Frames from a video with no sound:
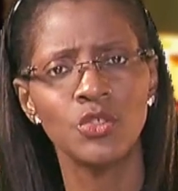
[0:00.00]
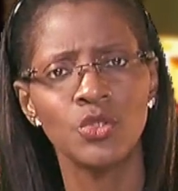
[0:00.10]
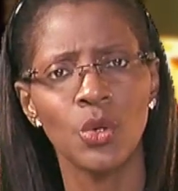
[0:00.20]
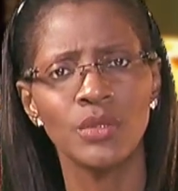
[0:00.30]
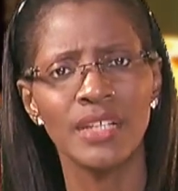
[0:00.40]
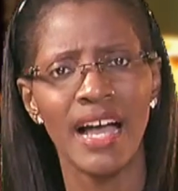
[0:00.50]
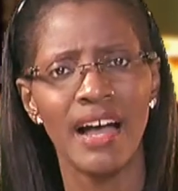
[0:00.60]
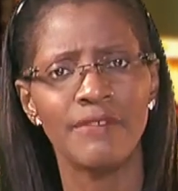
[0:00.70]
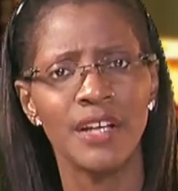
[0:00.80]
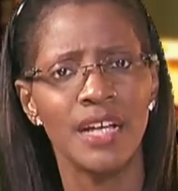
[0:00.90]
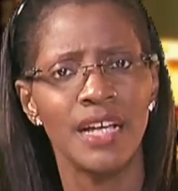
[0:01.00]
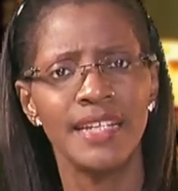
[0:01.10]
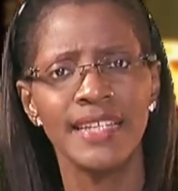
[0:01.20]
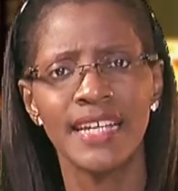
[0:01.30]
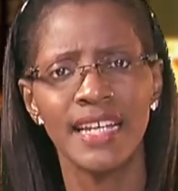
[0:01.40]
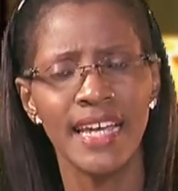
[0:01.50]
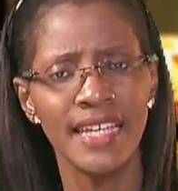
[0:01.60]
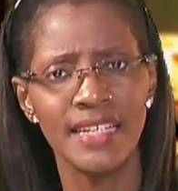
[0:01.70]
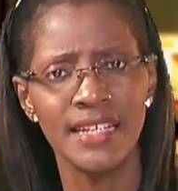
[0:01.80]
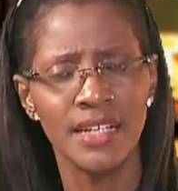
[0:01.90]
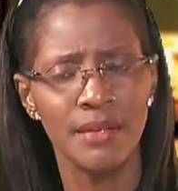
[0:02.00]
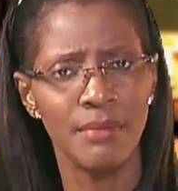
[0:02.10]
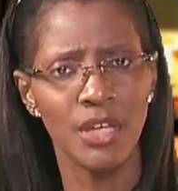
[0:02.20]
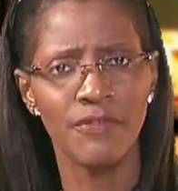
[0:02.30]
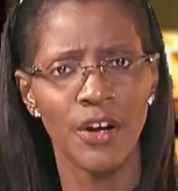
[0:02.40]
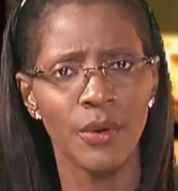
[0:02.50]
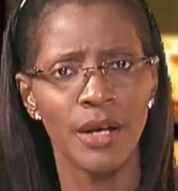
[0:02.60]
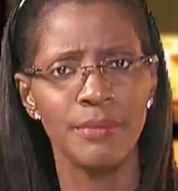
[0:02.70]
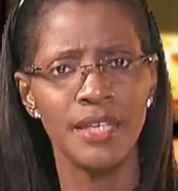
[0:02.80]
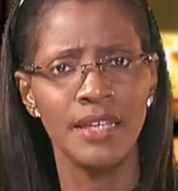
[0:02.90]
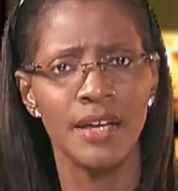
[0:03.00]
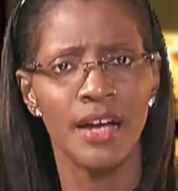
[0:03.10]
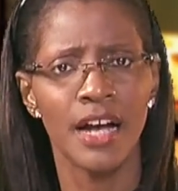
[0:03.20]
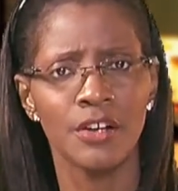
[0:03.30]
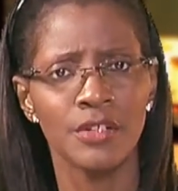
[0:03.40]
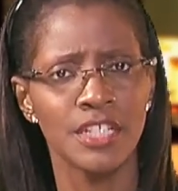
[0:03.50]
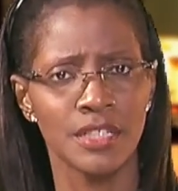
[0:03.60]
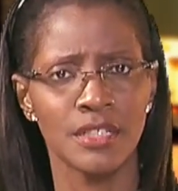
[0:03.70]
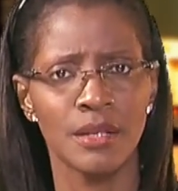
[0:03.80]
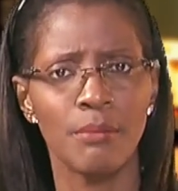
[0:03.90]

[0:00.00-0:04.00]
you don't have legal aid may very well be a criticism.